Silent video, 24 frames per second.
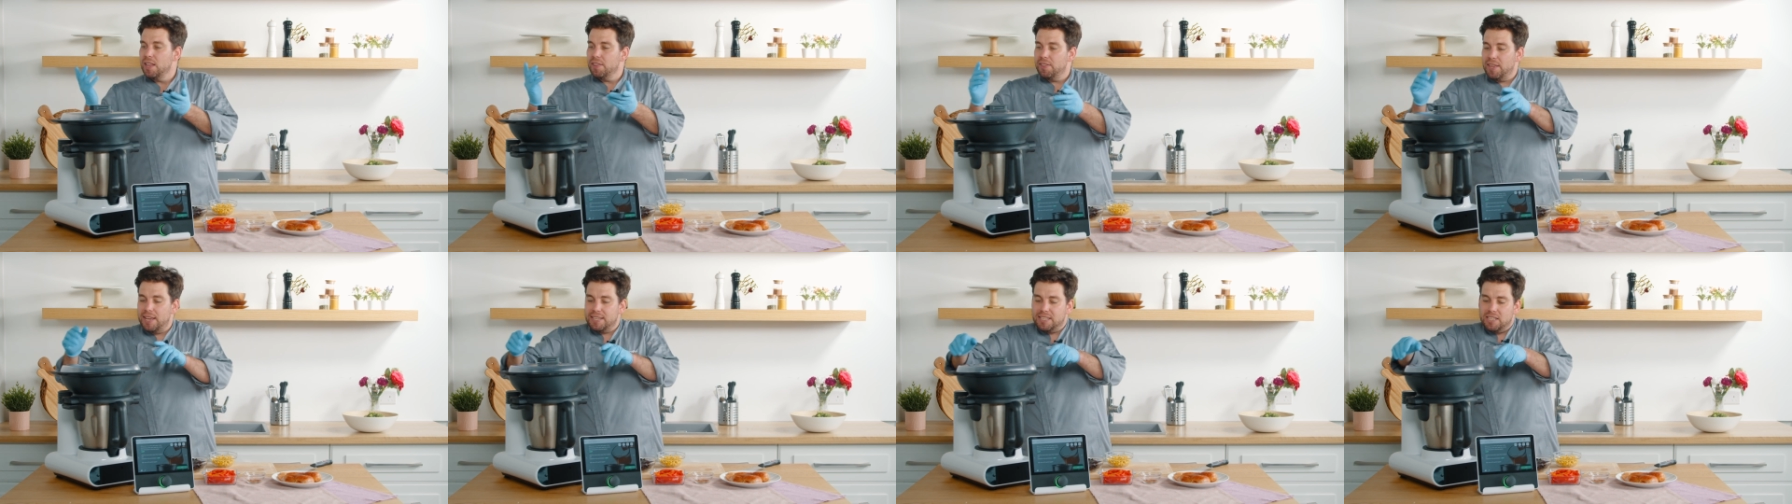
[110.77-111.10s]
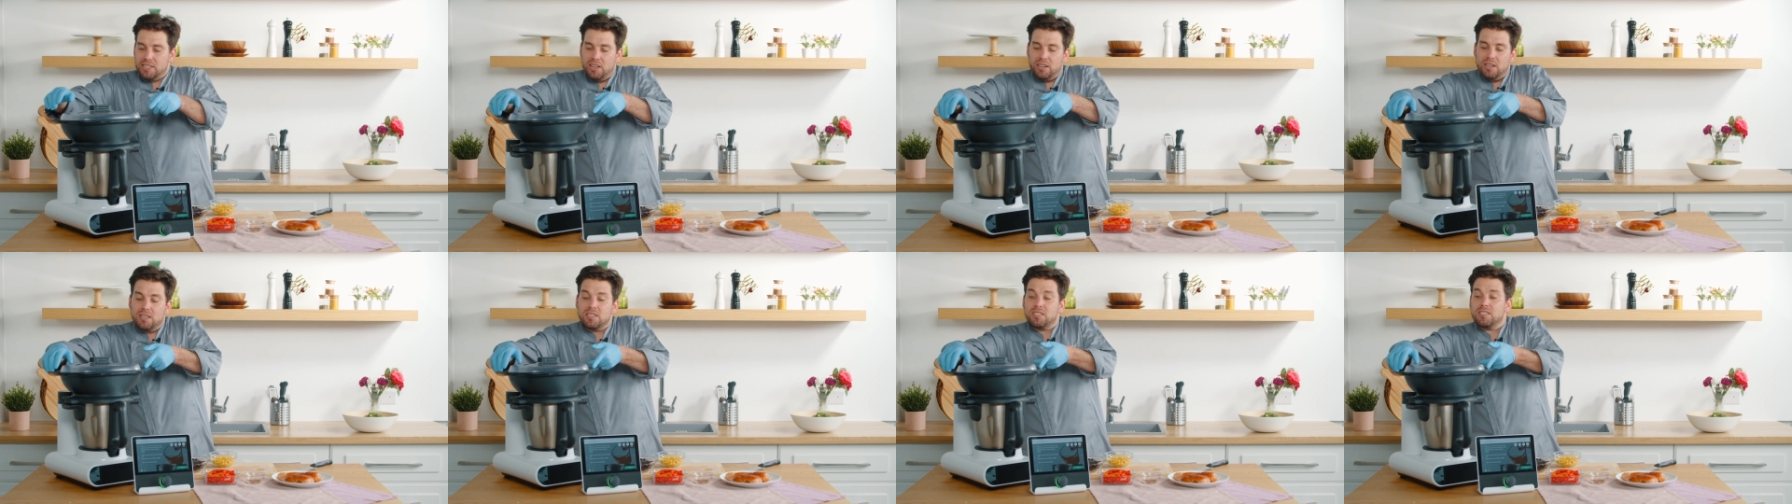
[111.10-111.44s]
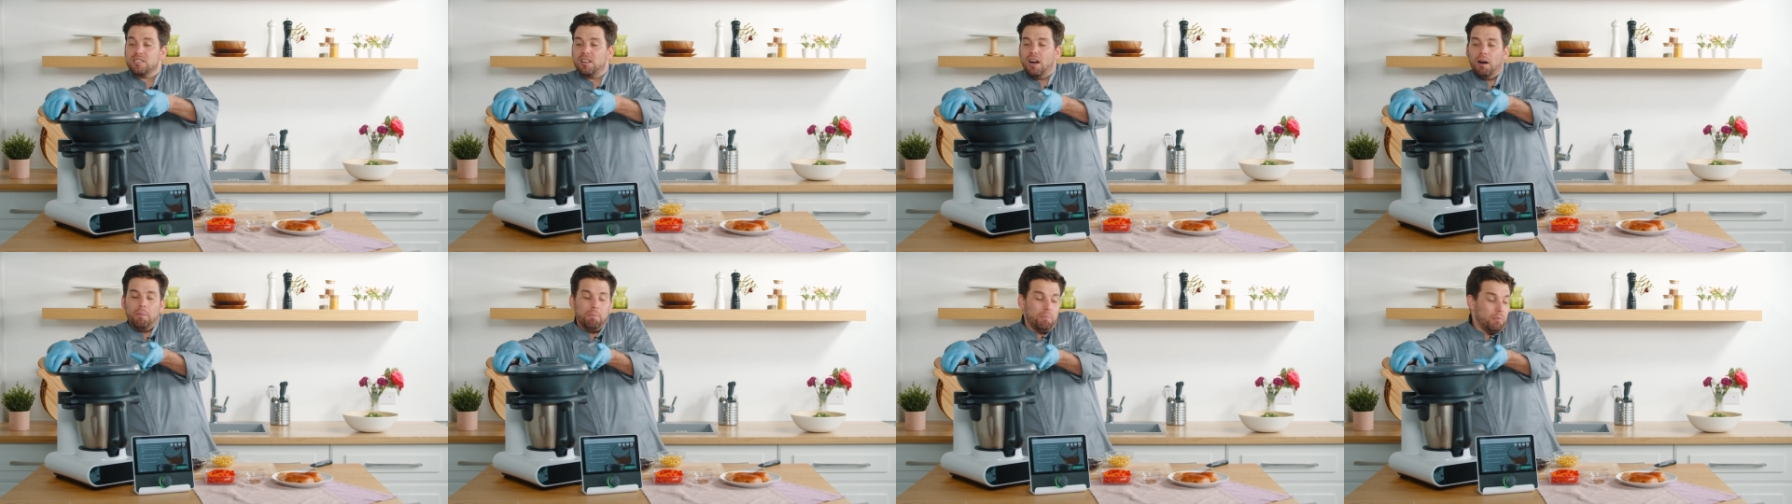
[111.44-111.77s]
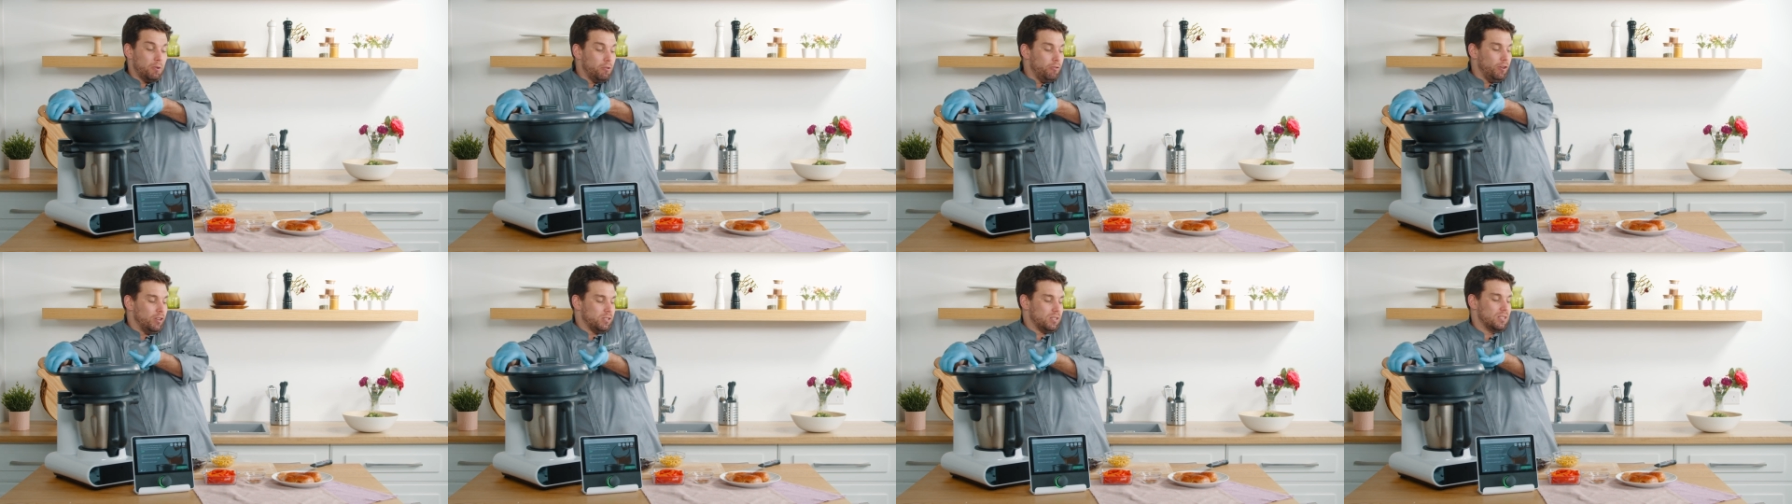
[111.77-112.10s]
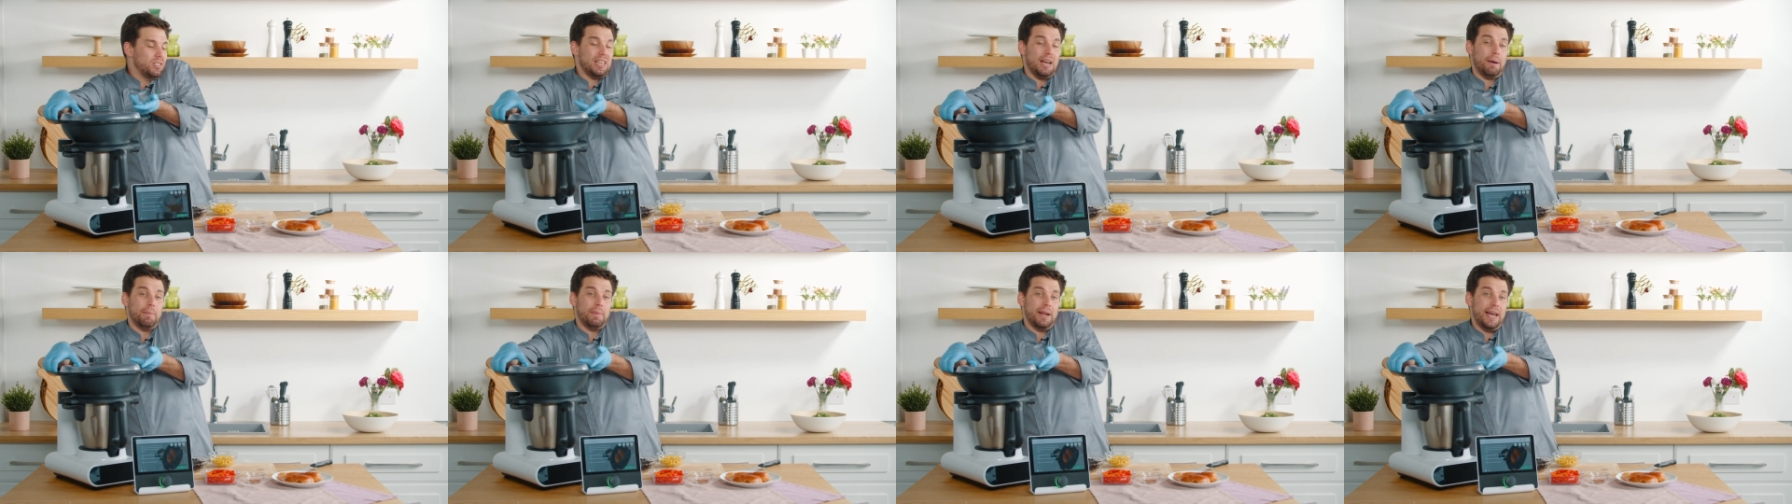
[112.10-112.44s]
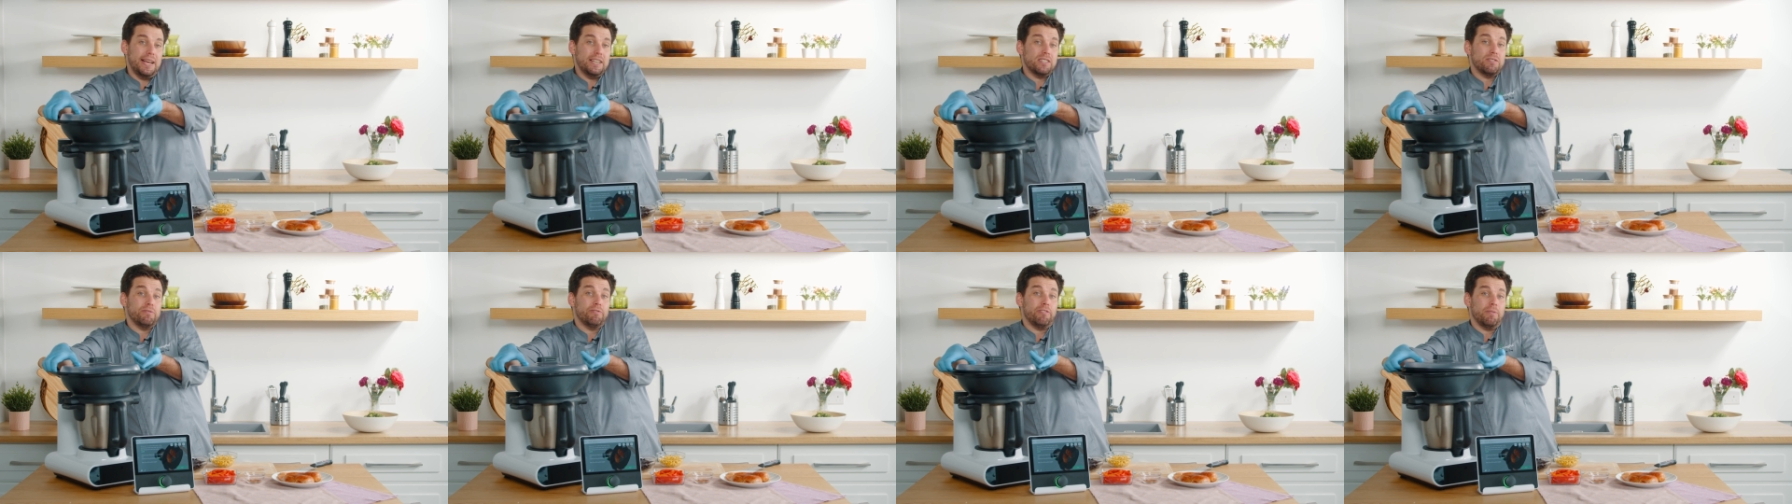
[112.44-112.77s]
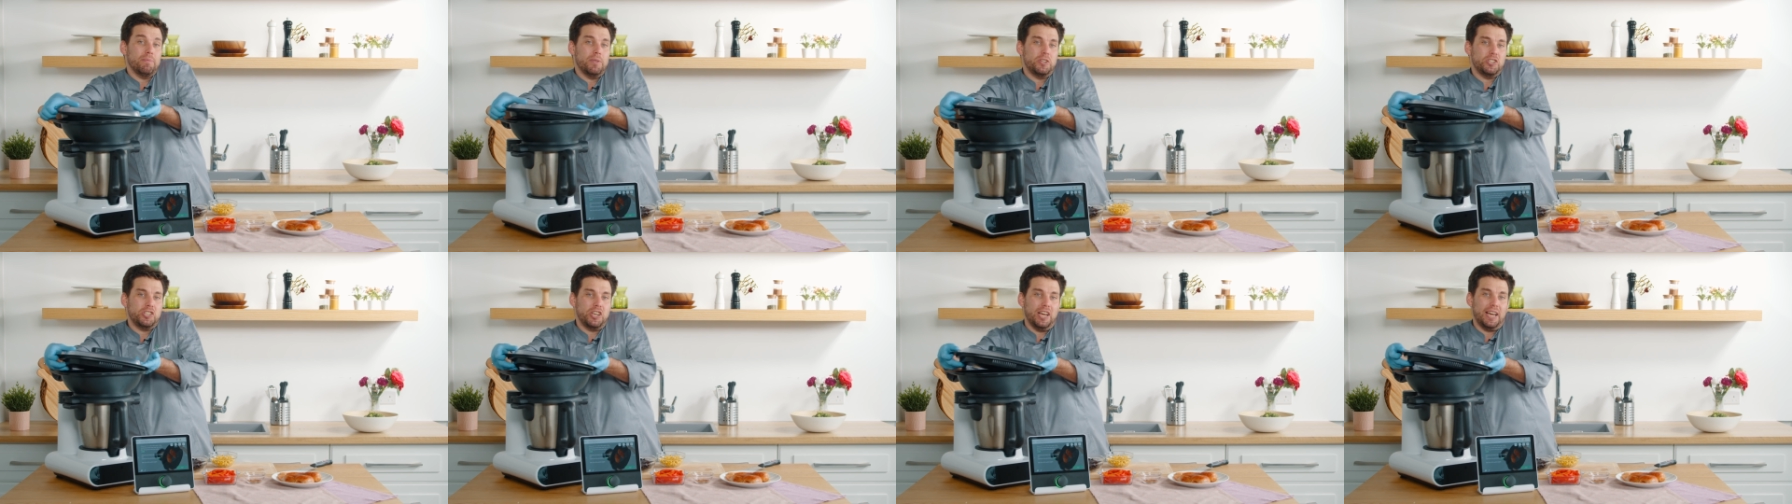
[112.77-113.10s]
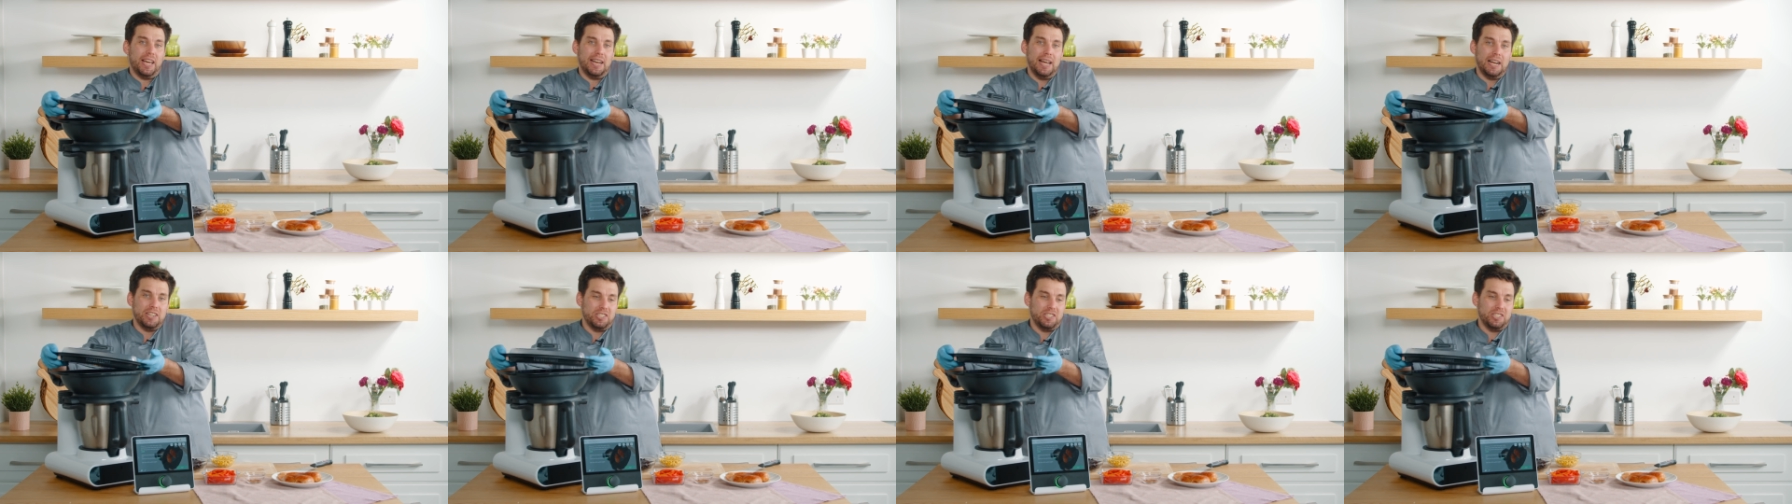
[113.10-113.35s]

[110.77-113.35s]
This is going to stop cross-contamination from the chicken